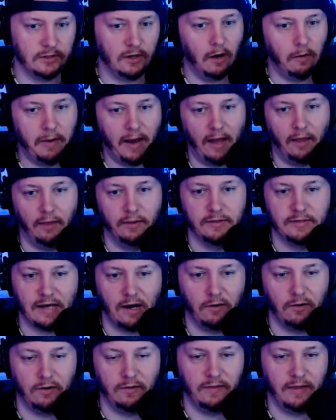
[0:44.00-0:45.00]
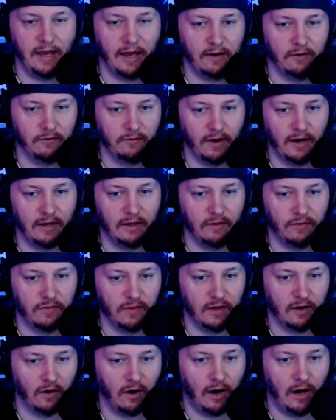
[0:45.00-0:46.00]
balance out in the end, right? You think
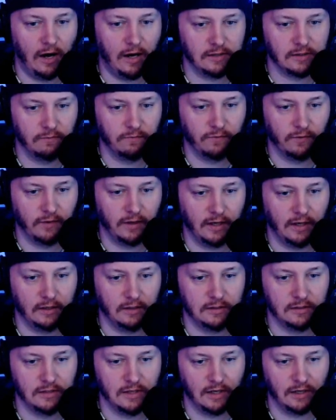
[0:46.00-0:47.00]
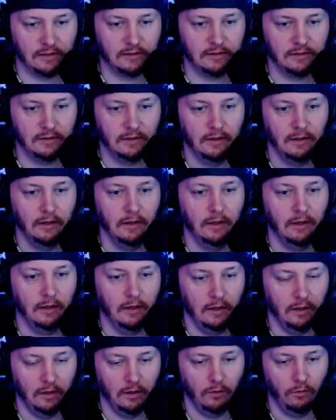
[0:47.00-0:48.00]
you're awesome for getting six,
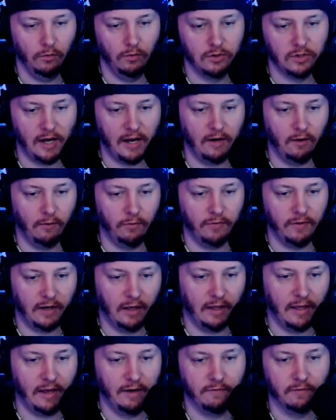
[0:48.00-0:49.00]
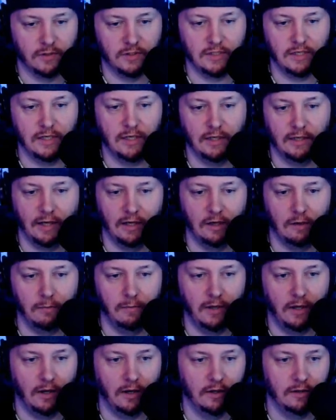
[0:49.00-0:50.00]
which I don't think I'll ever see again, to be
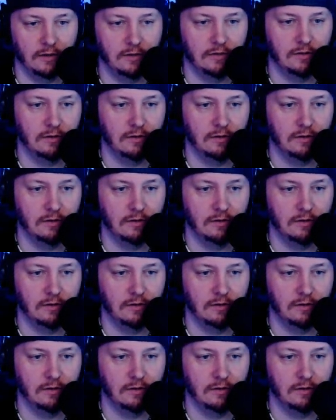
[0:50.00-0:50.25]
honest.